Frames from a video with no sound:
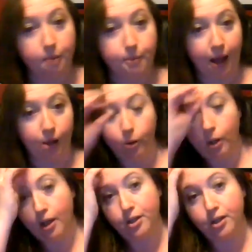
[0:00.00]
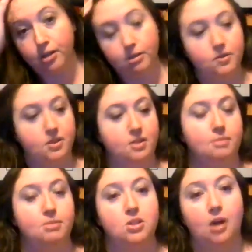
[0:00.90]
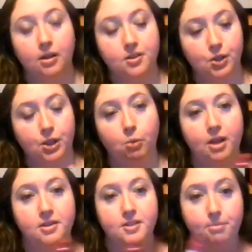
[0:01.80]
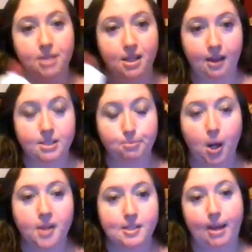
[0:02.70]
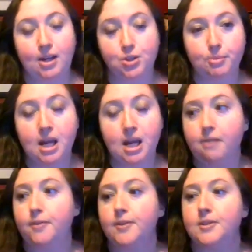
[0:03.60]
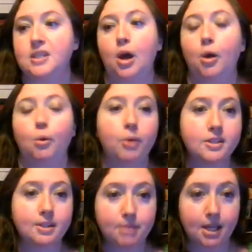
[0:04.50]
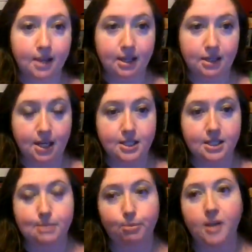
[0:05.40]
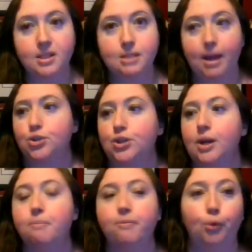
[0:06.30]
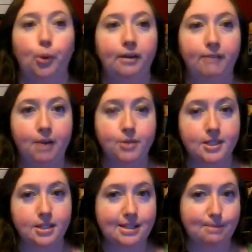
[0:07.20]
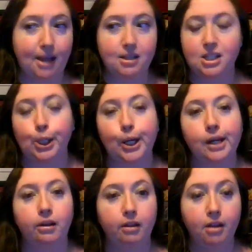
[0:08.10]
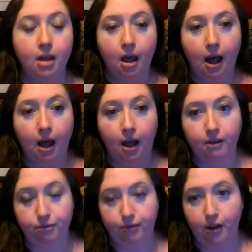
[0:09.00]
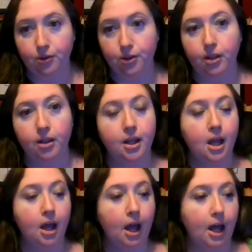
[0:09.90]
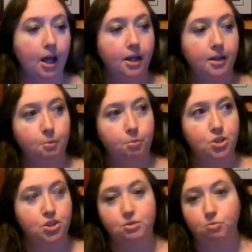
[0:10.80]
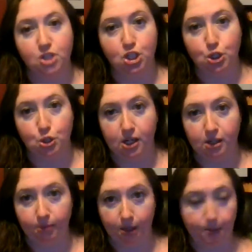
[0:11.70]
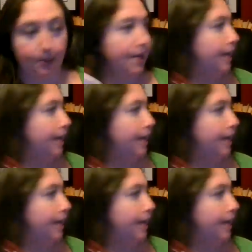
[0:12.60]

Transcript: about a good immune system stock is you're going to want something that's broad spectrum enough. So with something like this, it's broad spectrum for viruses, bacterial, fungal, which you do need to be able